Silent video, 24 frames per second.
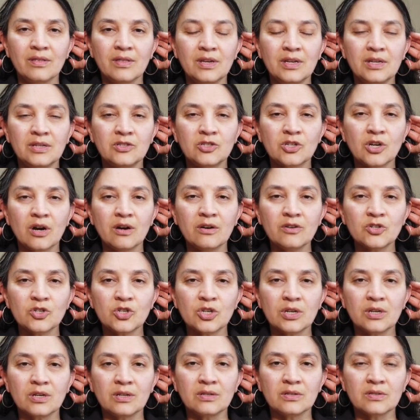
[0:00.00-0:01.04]
the
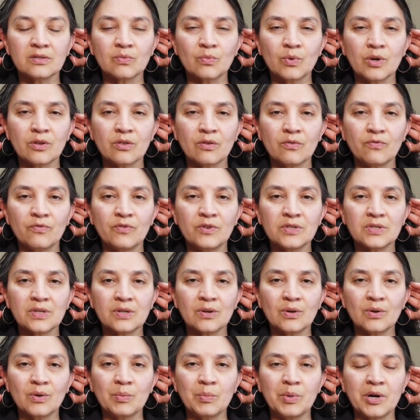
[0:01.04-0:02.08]
junctions where the
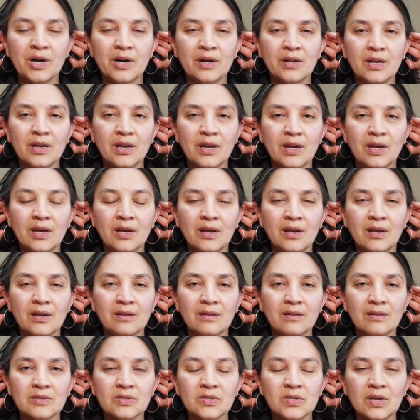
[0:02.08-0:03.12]
physical body
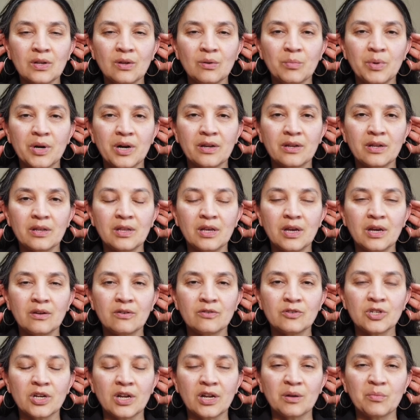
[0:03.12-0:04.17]
and the subtle body, the
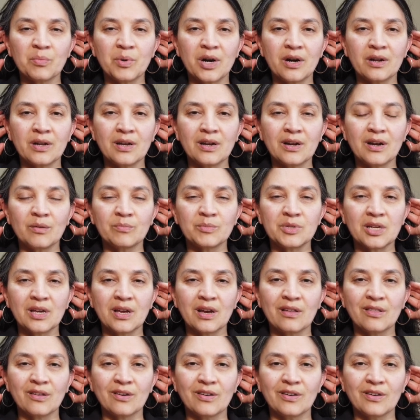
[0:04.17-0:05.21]
energetic body, come
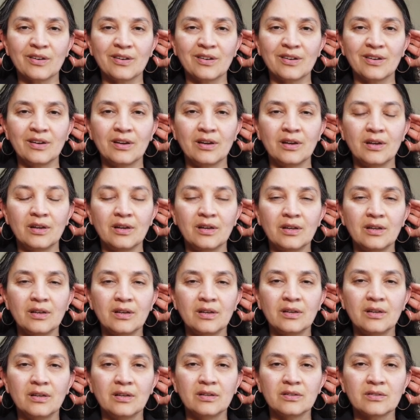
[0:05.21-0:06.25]
together.
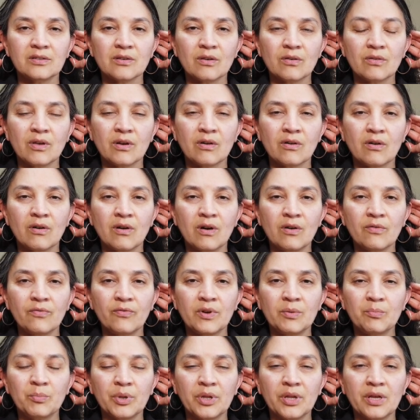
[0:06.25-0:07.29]
So they're
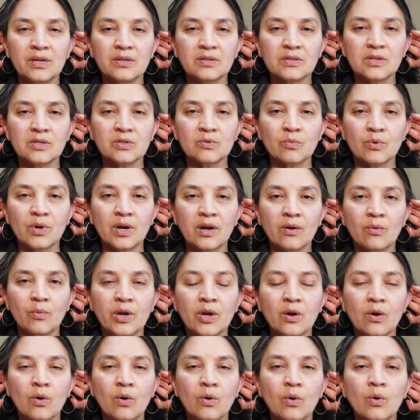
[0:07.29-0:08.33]
often places where
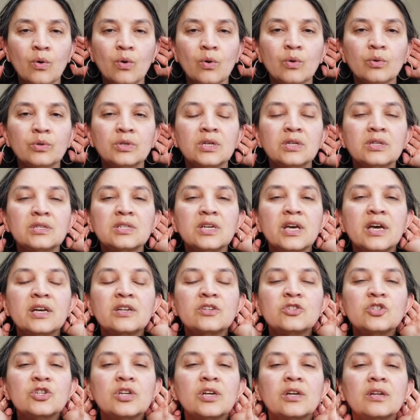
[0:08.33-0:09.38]
we hold
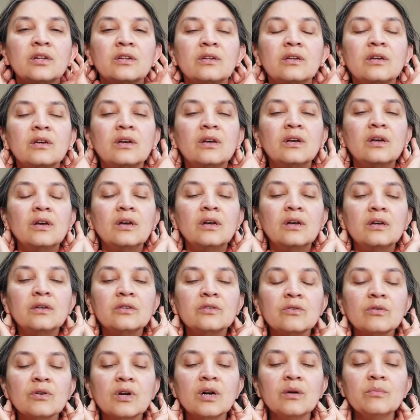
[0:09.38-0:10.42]
tension.
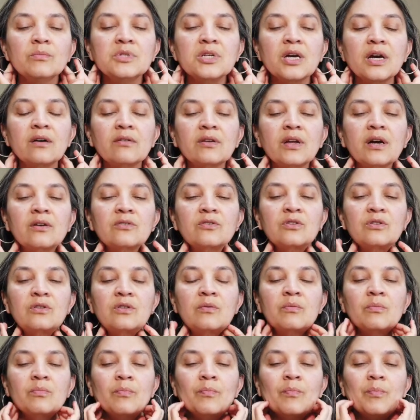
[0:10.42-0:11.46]
So come down now to
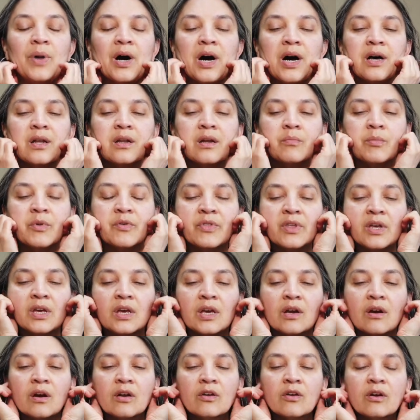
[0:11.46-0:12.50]
the bottom of the
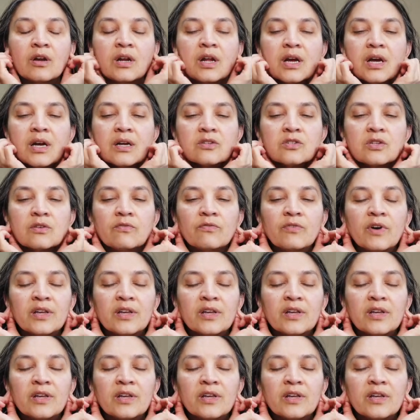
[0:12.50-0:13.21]
ear, and you're going to actually